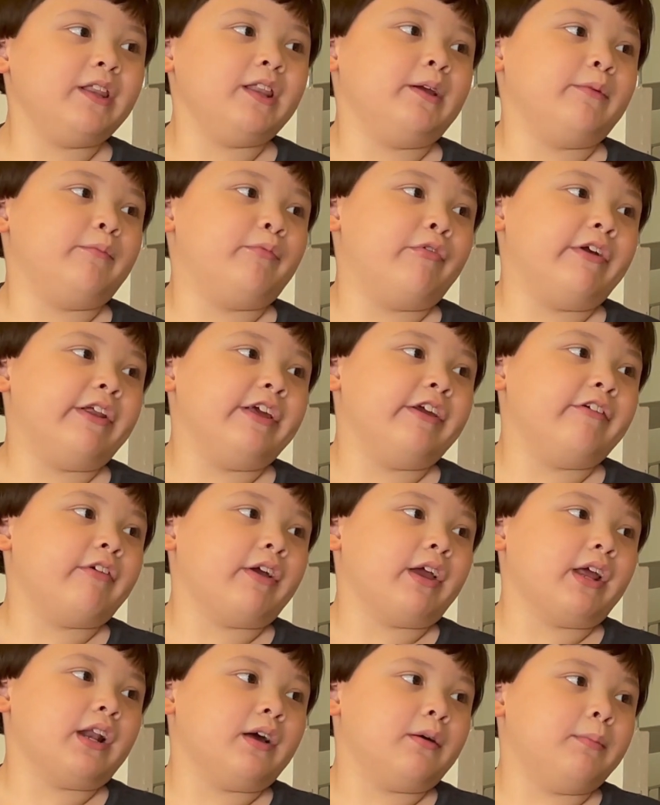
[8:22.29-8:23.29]
Pretty
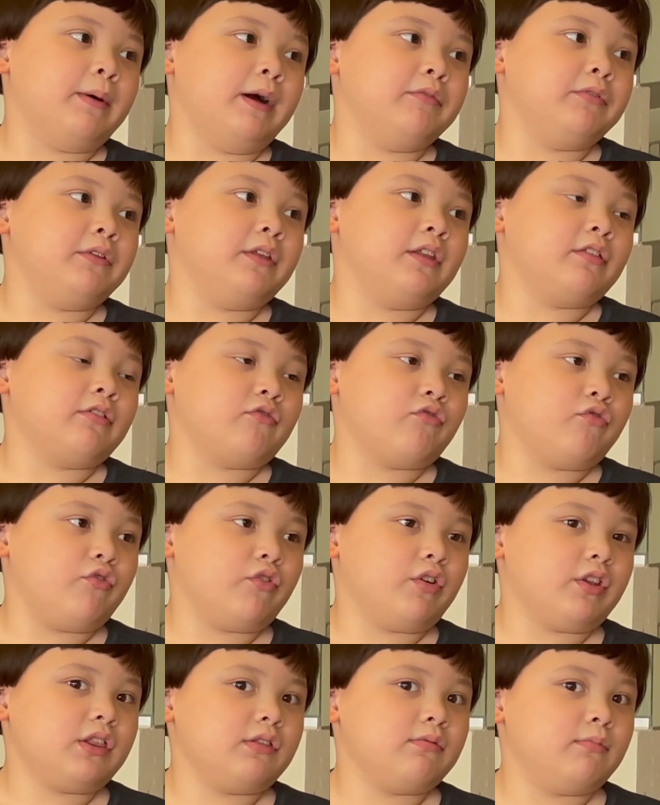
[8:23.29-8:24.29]
great about this
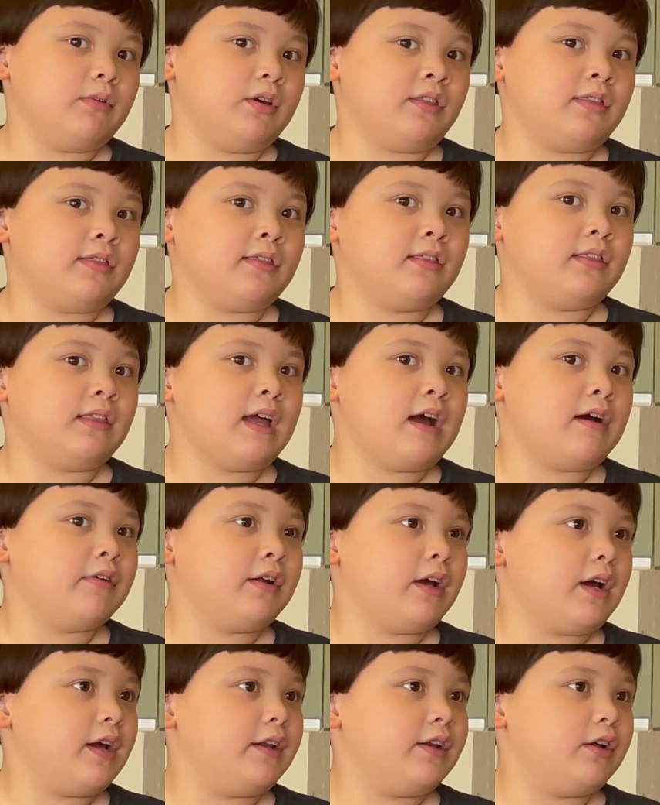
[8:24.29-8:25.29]
Christmas now
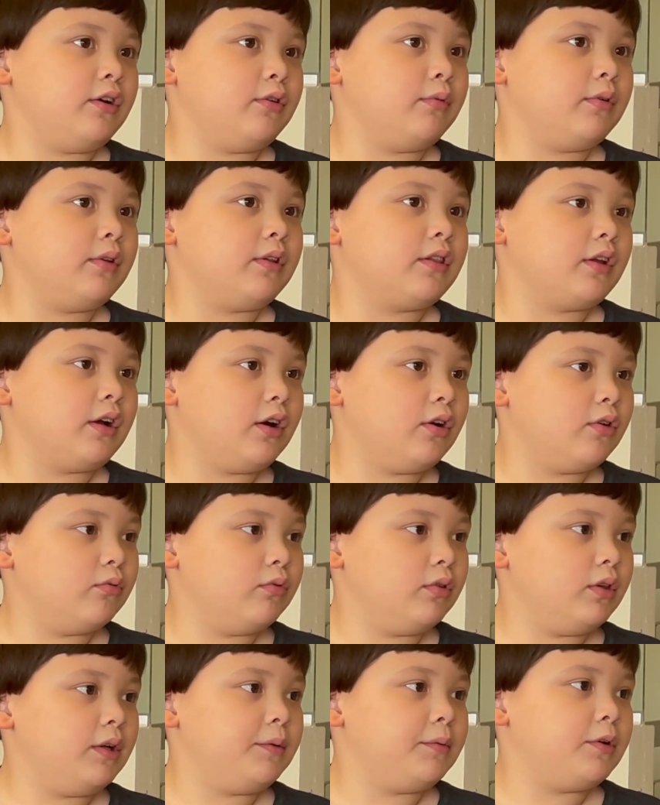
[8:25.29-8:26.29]
that I know it's not
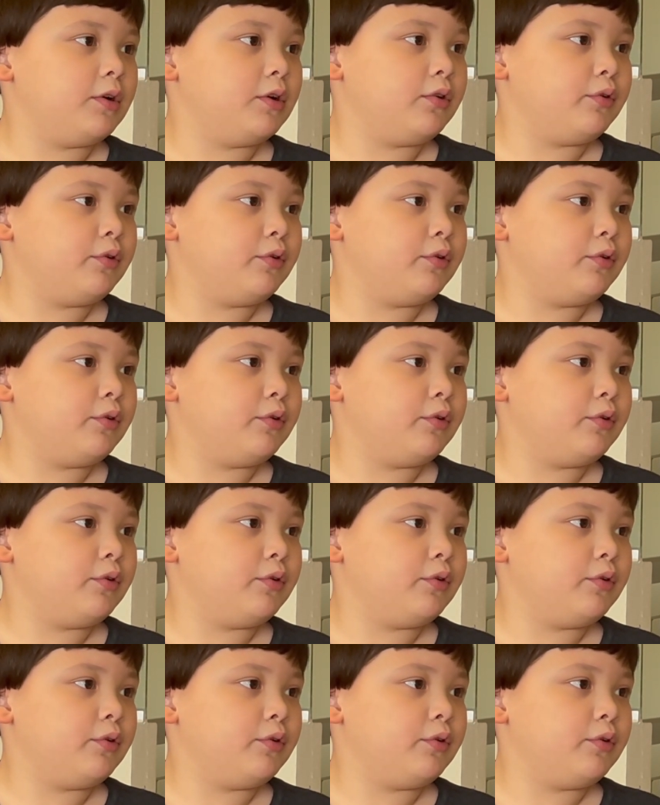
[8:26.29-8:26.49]
only gonna